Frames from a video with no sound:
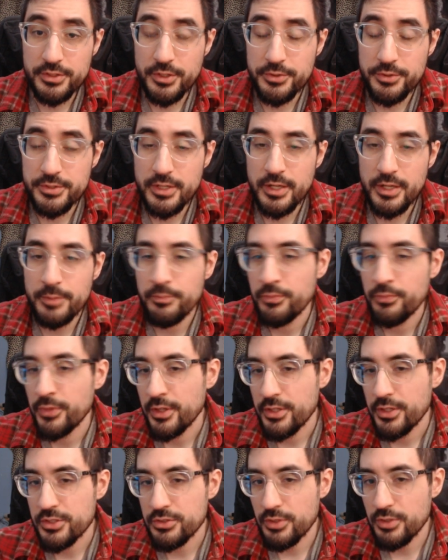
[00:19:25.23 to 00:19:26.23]
goes up,
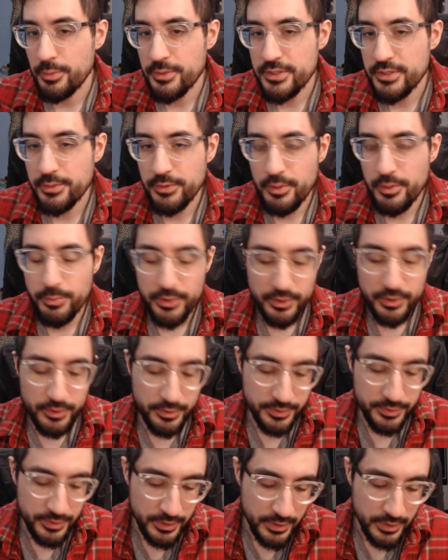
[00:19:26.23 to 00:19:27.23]
streaming some of the
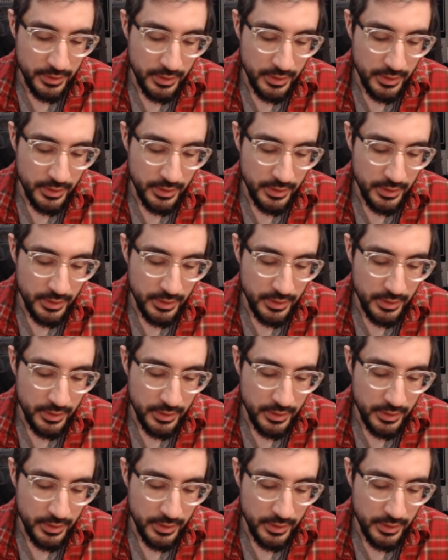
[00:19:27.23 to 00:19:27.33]
build,